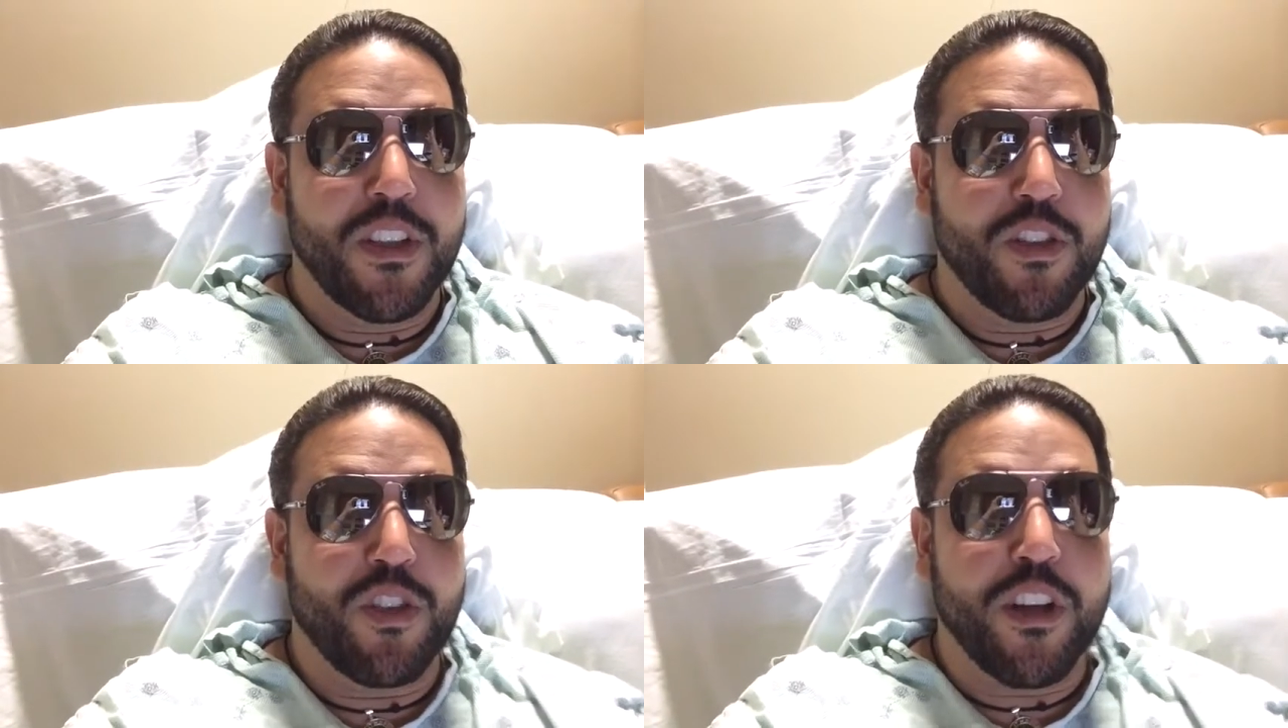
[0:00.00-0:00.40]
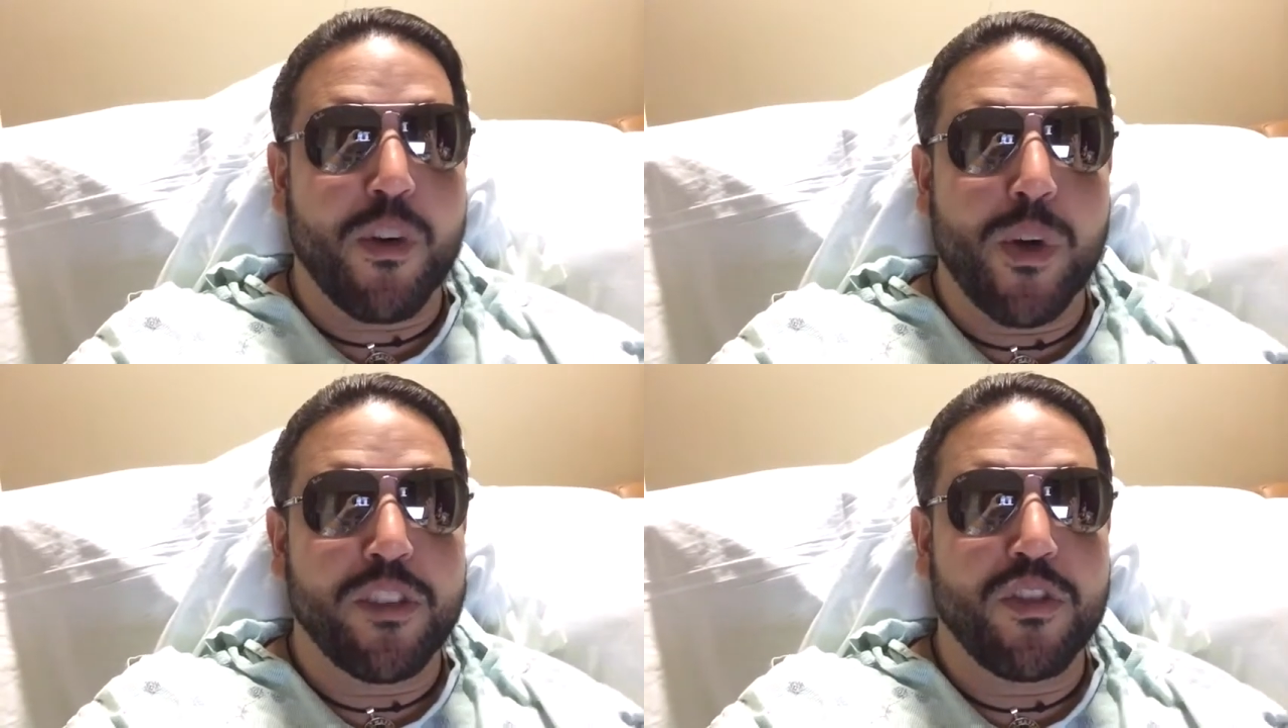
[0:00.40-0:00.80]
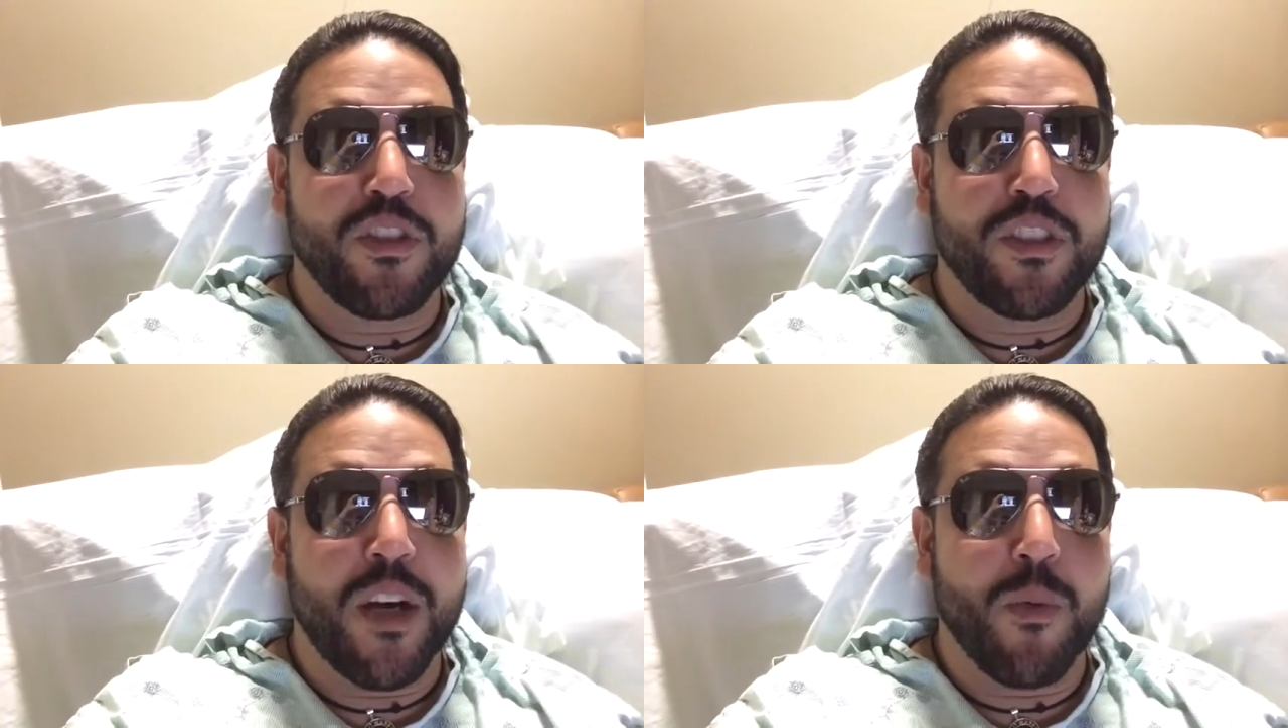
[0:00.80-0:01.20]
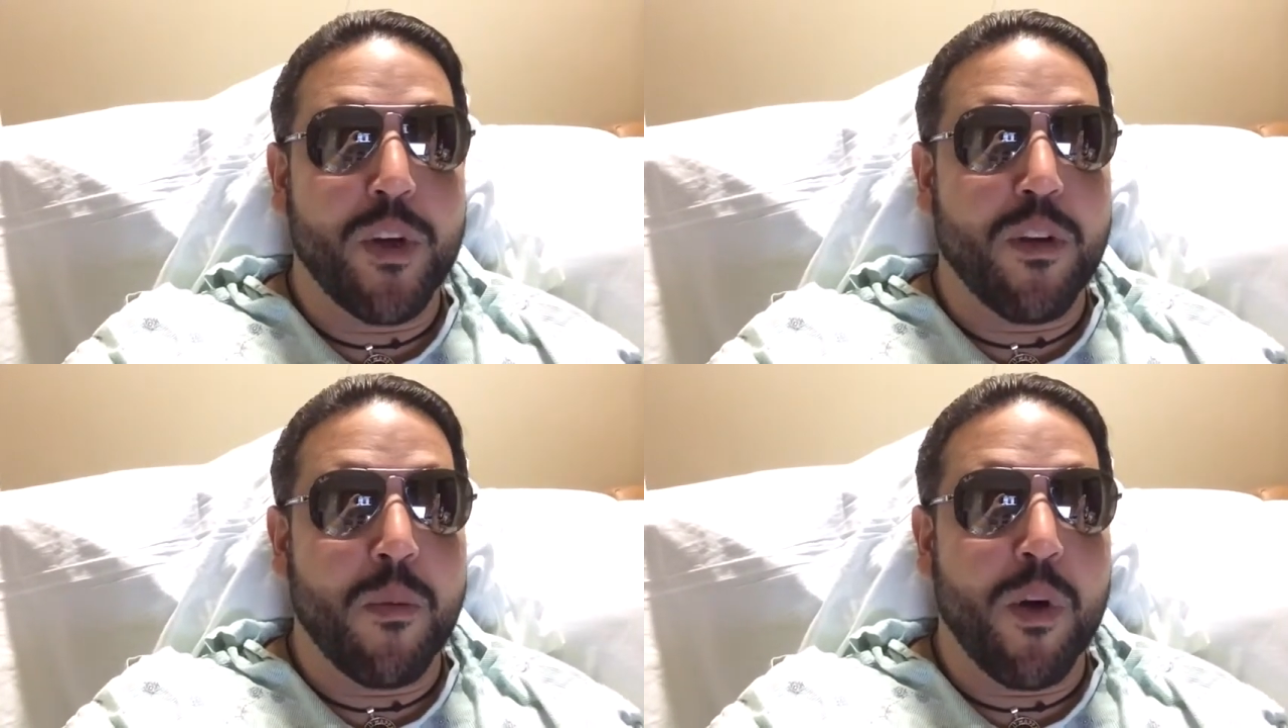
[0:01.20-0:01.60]
So the question is not
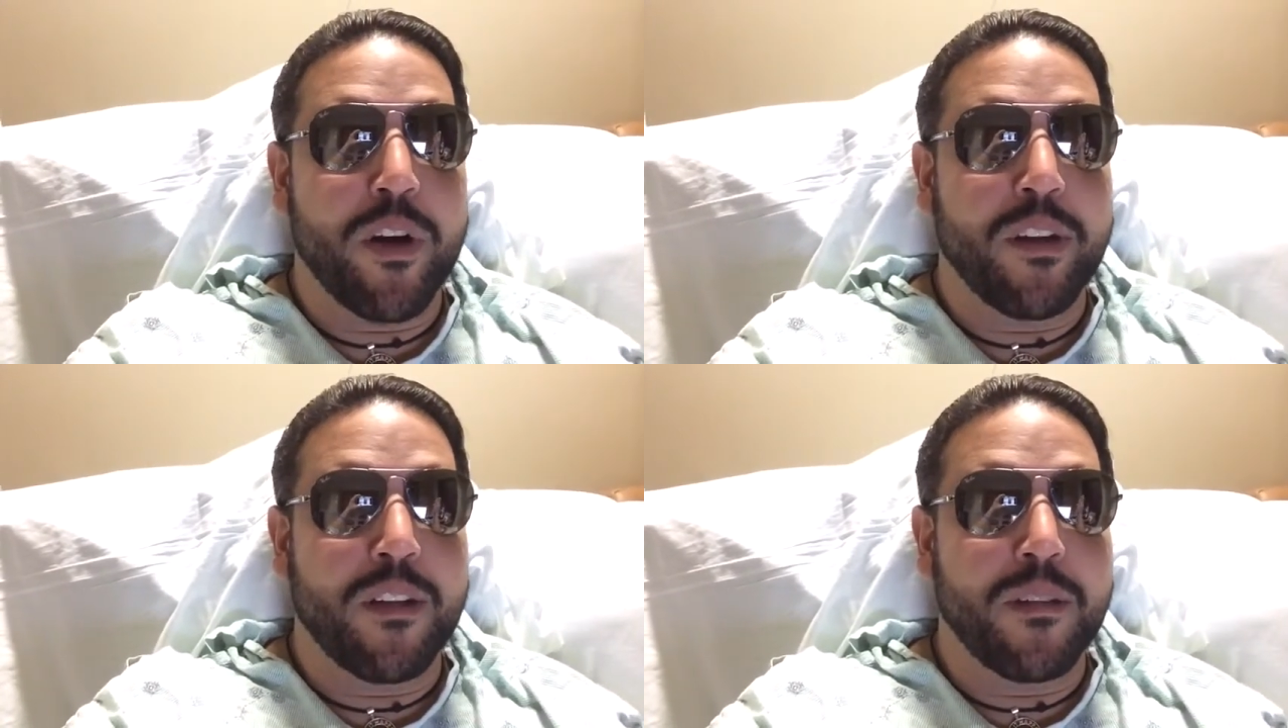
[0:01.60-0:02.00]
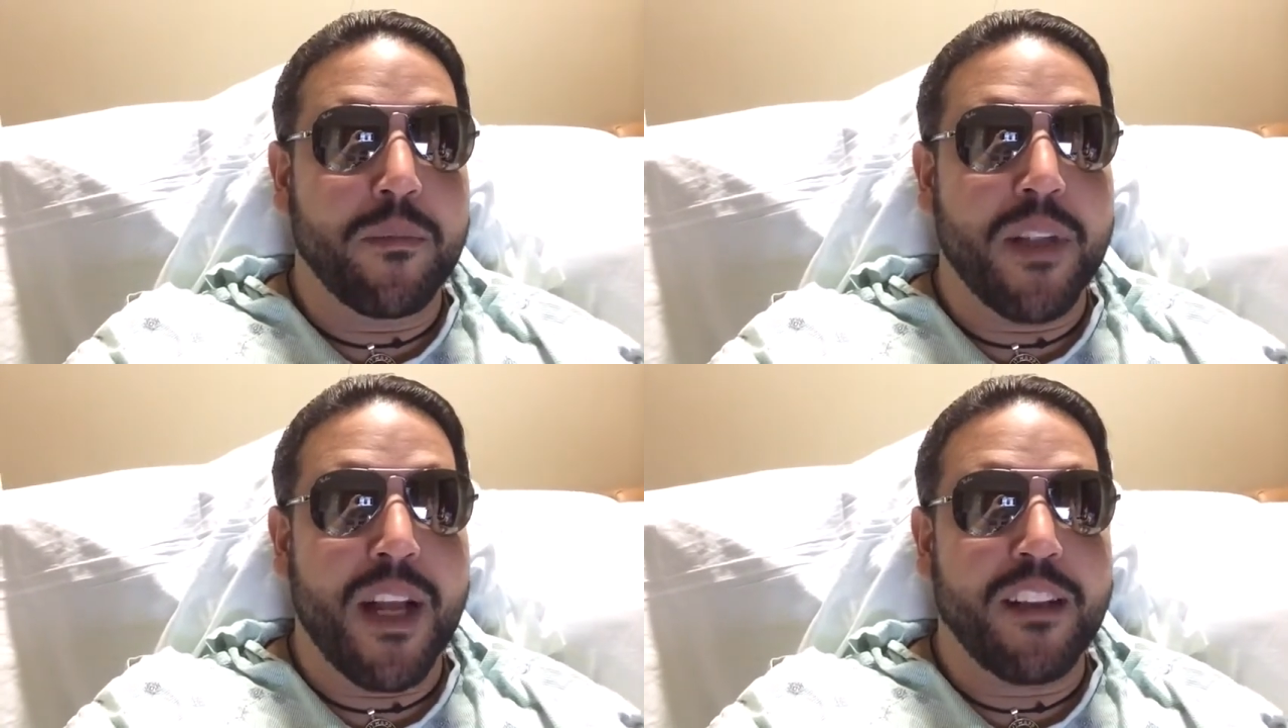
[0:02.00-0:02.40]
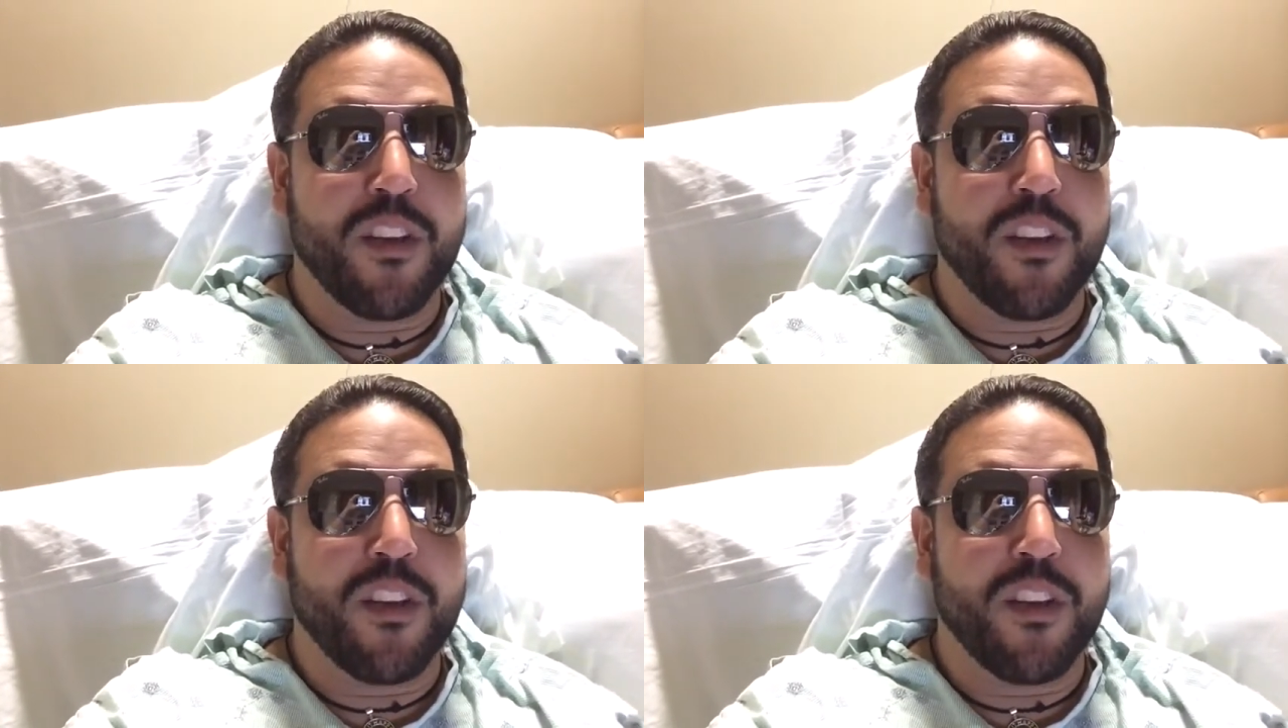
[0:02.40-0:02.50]
whether I'm wearing them or not.